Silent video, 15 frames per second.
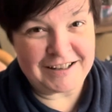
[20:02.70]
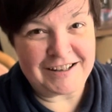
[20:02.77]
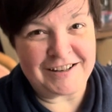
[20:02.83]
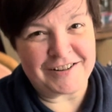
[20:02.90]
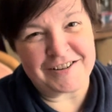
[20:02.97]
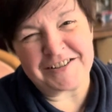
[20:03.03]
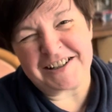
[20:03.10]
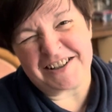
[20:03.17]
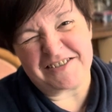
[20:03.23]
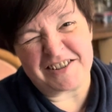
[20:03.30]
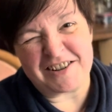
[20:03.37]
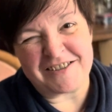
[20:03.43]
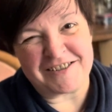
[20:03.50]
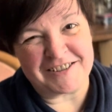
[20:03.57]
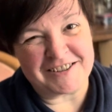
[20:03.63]
gotta have
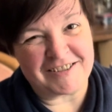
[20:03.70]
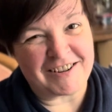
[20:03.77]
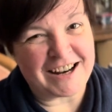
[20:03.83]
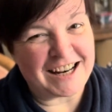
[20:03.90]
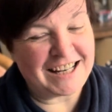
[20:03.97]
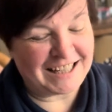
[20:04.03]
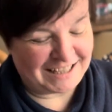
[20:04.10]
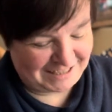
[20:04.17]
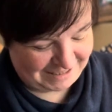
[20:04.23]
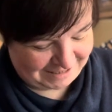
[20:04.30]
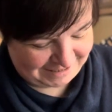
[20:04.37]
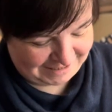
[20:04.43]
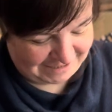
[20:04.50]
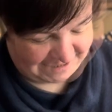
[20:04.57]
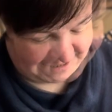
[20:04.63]
girls, right?
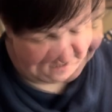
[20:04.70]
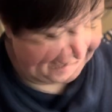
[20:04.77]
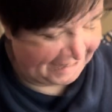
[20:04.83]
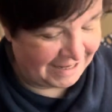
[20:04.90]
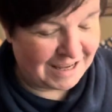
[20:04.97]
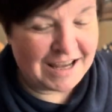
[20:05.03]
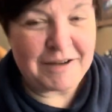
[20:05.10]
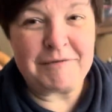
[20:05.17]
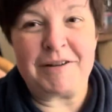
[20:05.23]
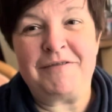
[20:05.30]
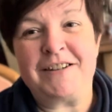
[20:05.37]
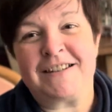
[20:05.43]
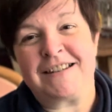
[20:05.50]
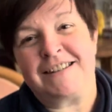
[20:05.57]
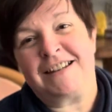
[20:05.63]
But
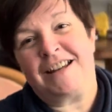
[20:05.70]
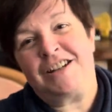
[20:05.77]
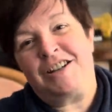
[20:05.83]
this is such a